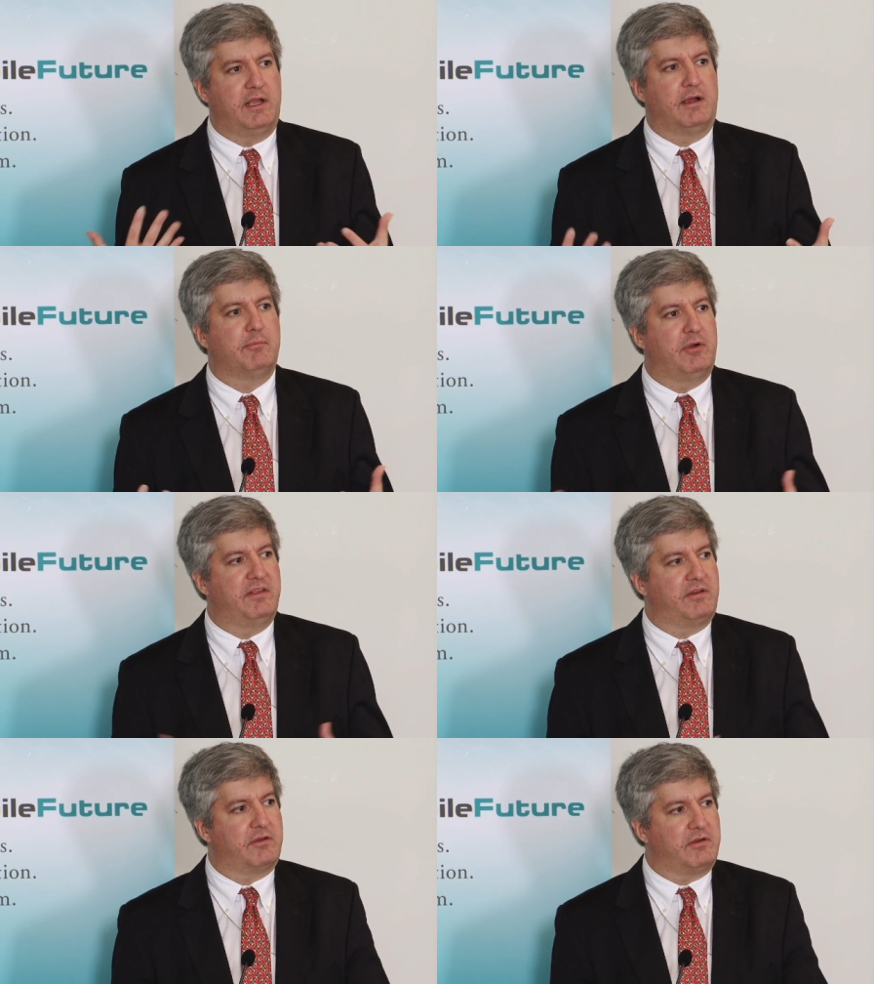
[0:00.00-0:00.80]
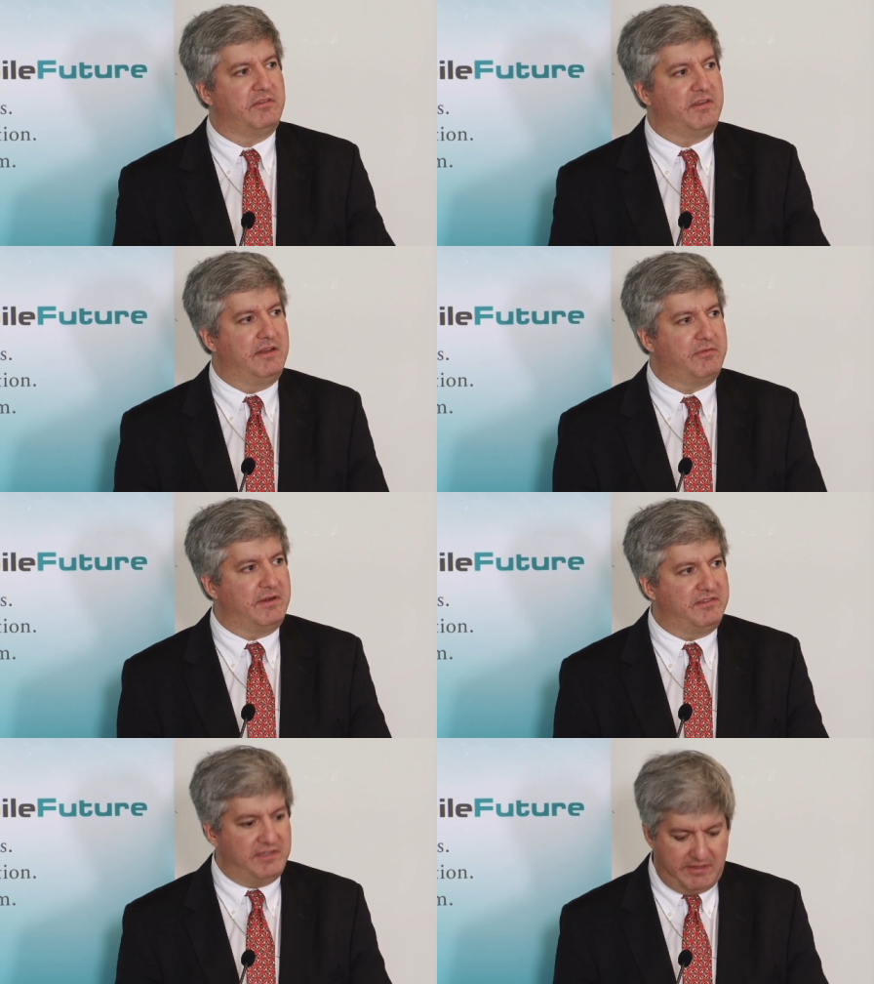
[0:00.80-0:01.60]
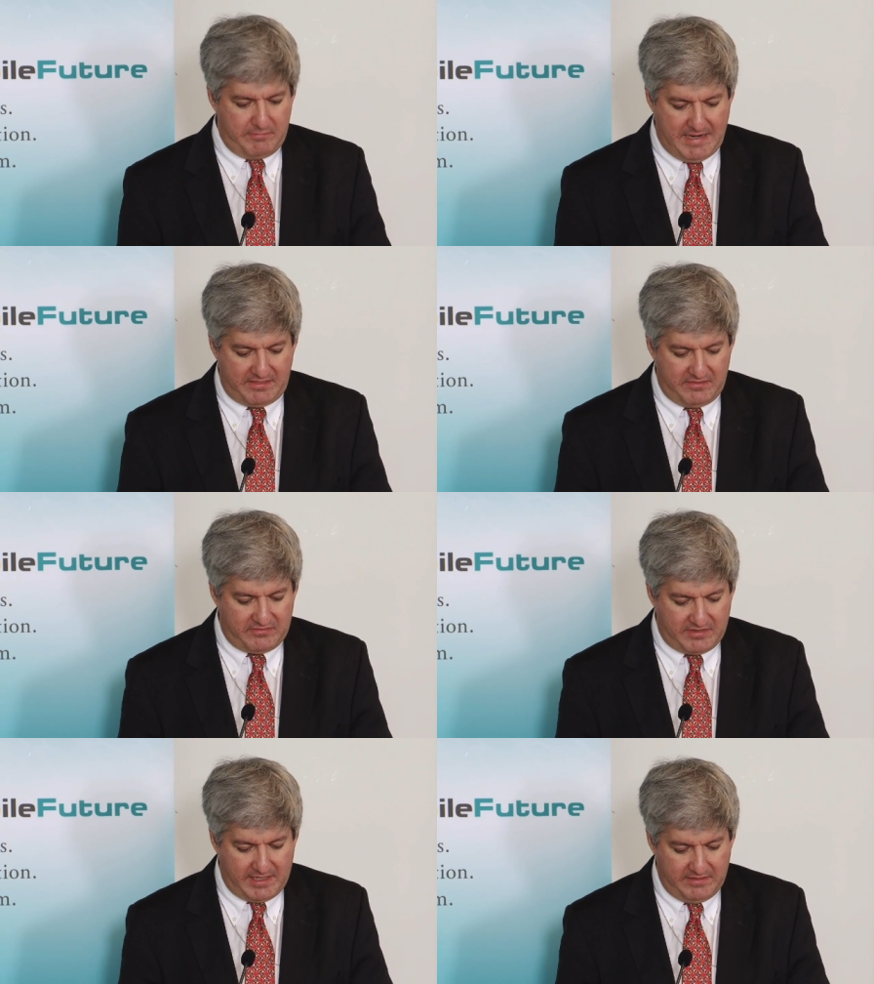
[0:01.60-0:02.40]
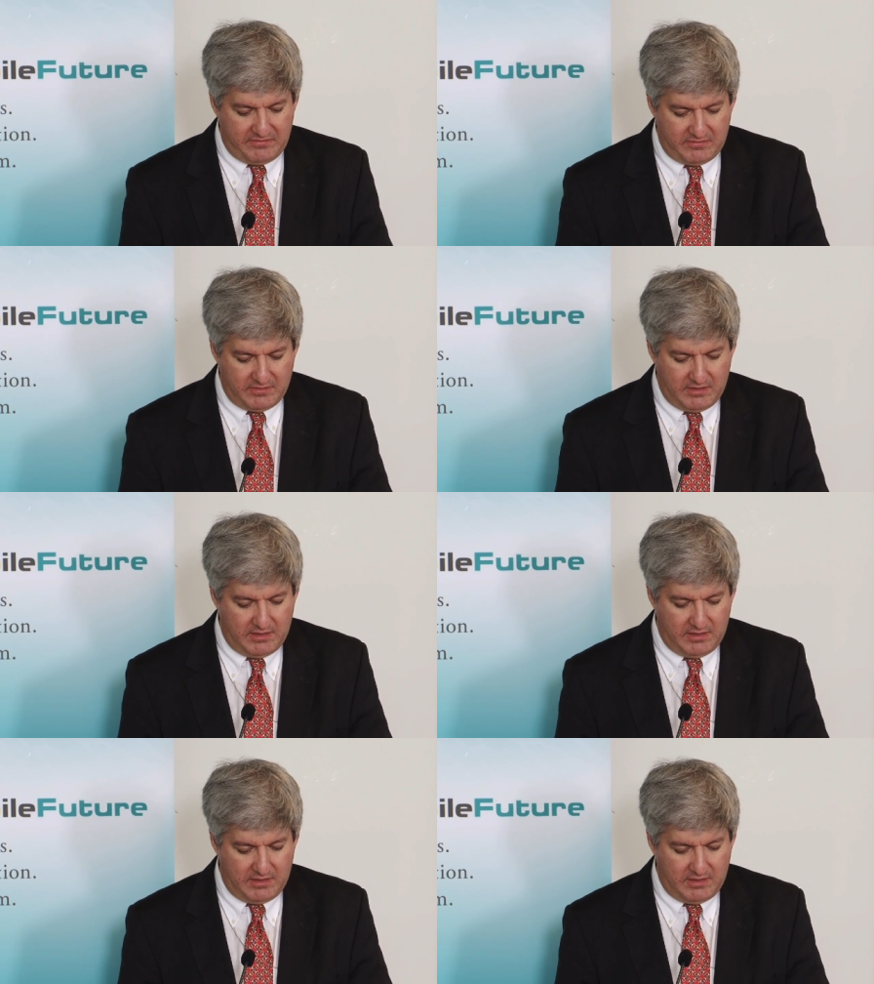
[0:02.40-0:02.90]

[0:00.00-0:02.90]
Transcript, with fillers: young boys and girls interested in math and science.